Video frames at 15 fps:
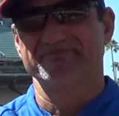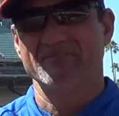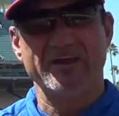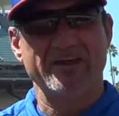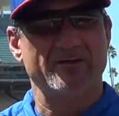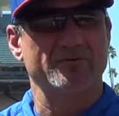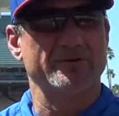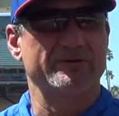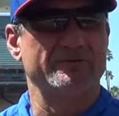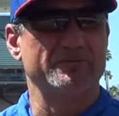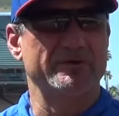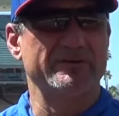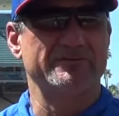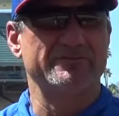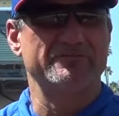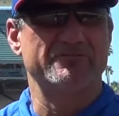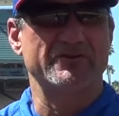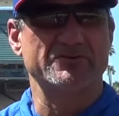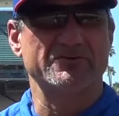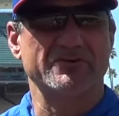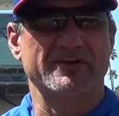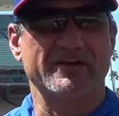Yeah, we did. We did some
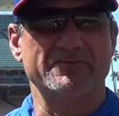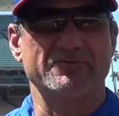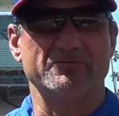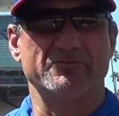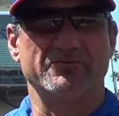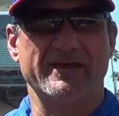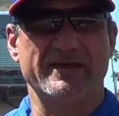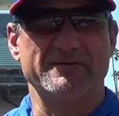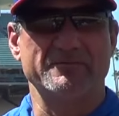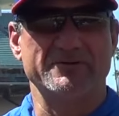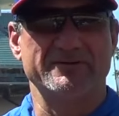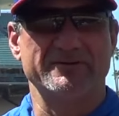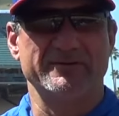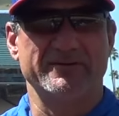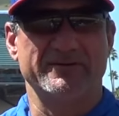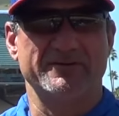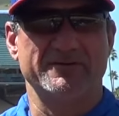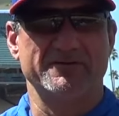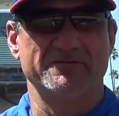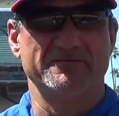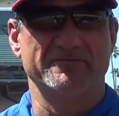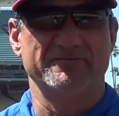fishing, caught some salmon.
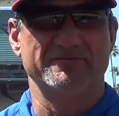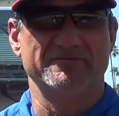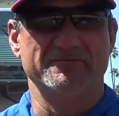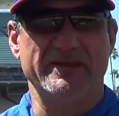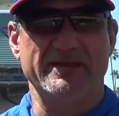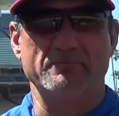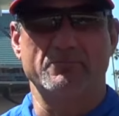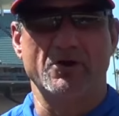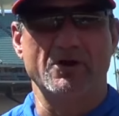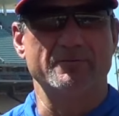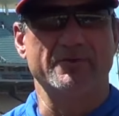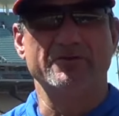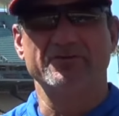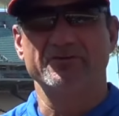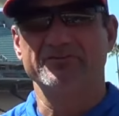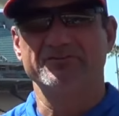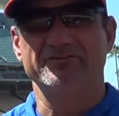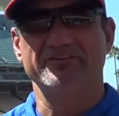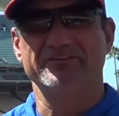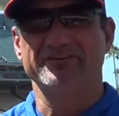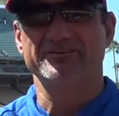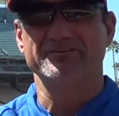They had barbecues,
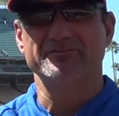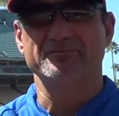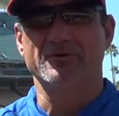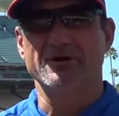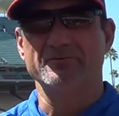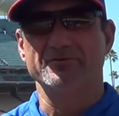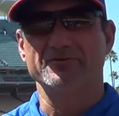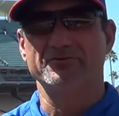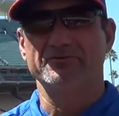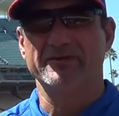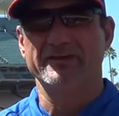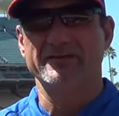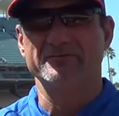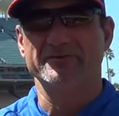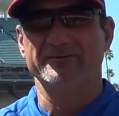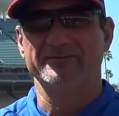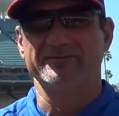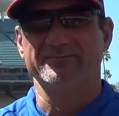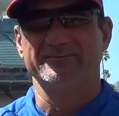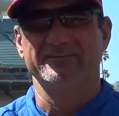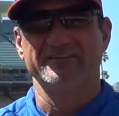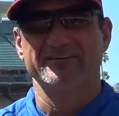you know, or the barbecue salmon, and
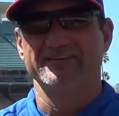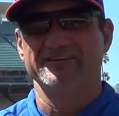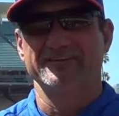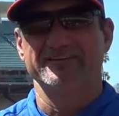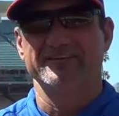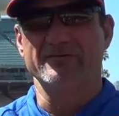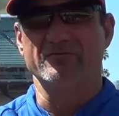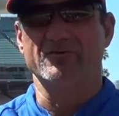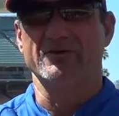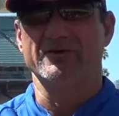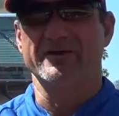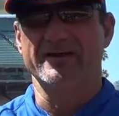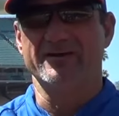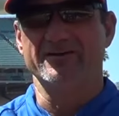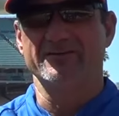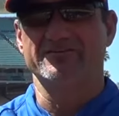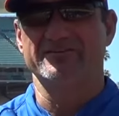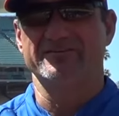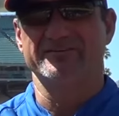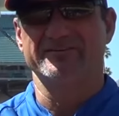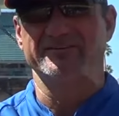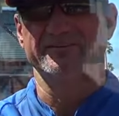have
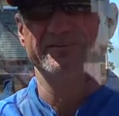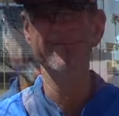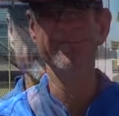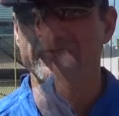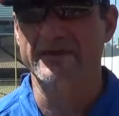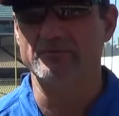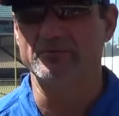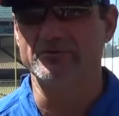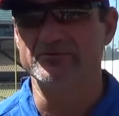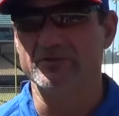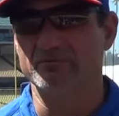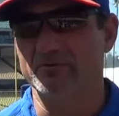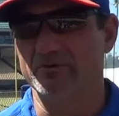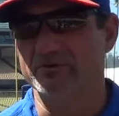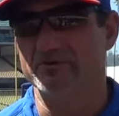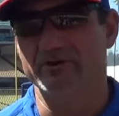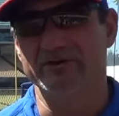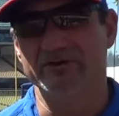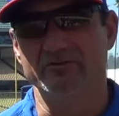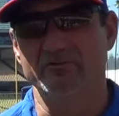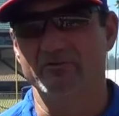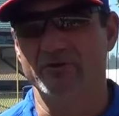cookouts. And families up there
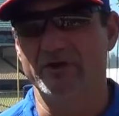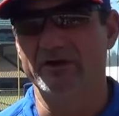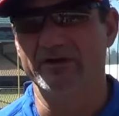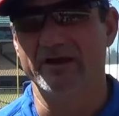treated you very